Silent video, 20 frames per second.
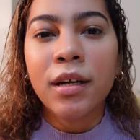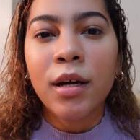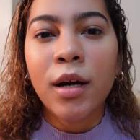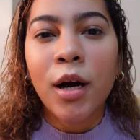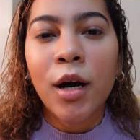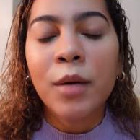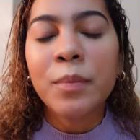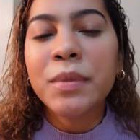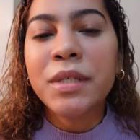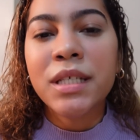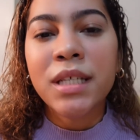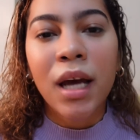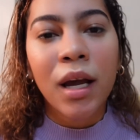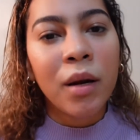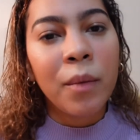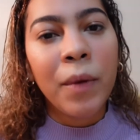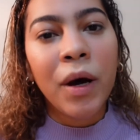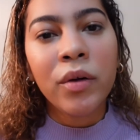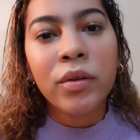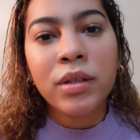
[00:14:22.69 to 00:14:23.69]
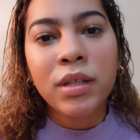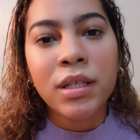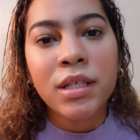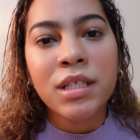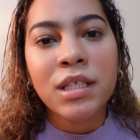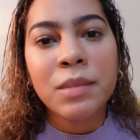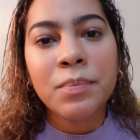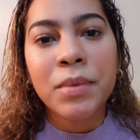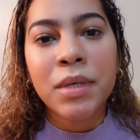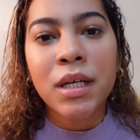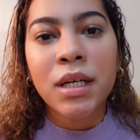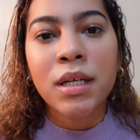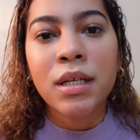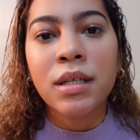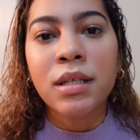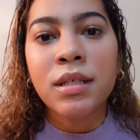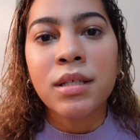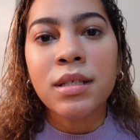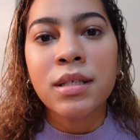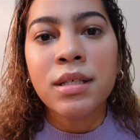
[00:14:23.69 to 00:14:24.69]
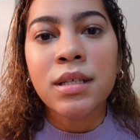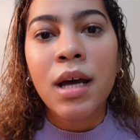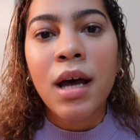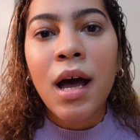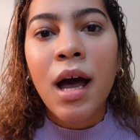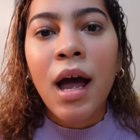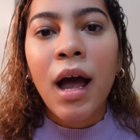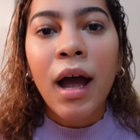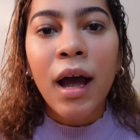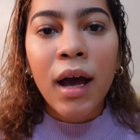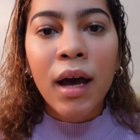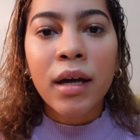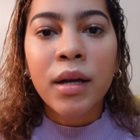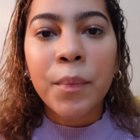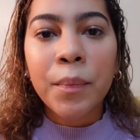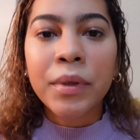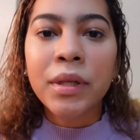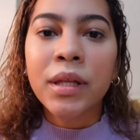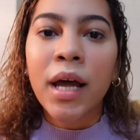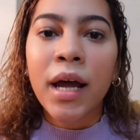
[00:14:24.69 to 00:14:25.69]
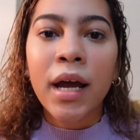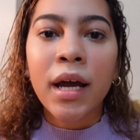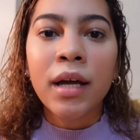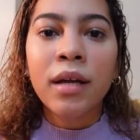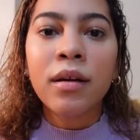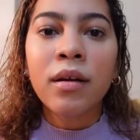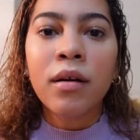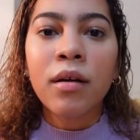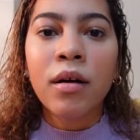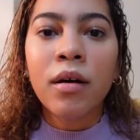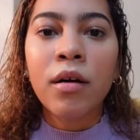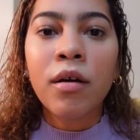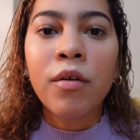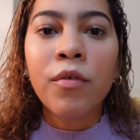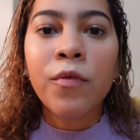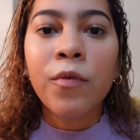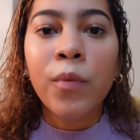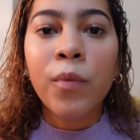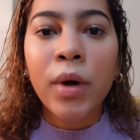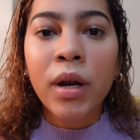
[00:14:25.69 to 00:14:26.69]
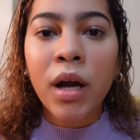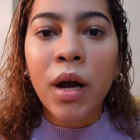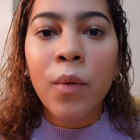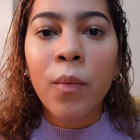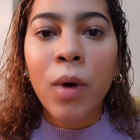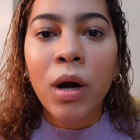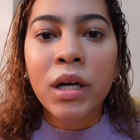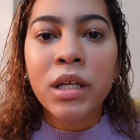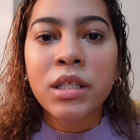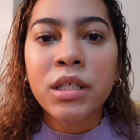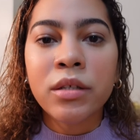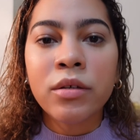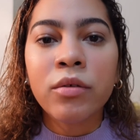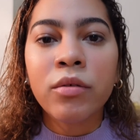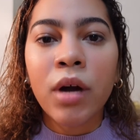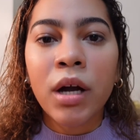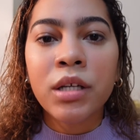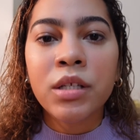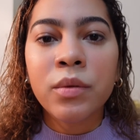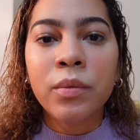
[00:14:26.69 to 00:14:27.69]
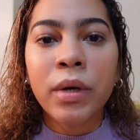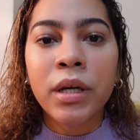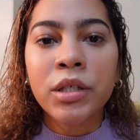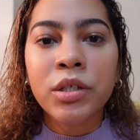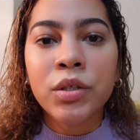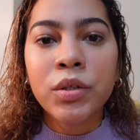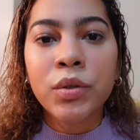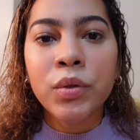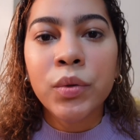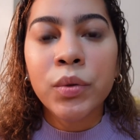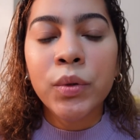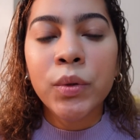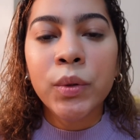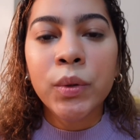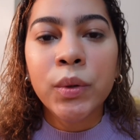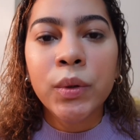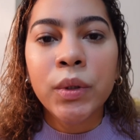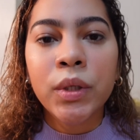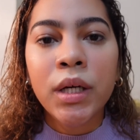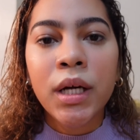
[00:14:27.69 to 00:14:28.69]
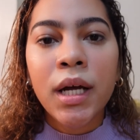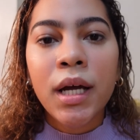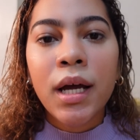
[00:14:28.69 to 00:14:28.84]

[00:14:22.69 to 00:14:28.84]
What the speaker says: upset about this because I had a plan of when I wanted to graduate school,